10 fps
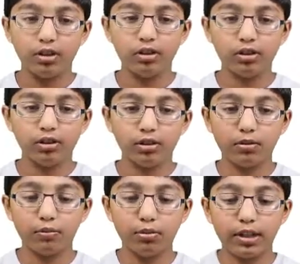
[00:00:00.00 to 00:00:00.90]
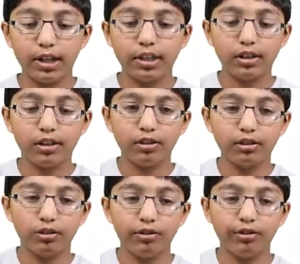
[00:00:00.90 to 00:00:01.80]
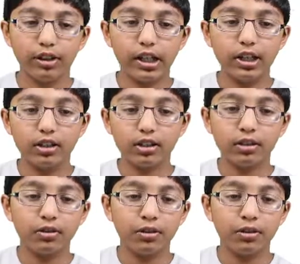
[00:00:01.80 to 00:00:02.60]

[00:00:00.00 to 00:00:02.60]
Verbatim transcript: dot place underscore forget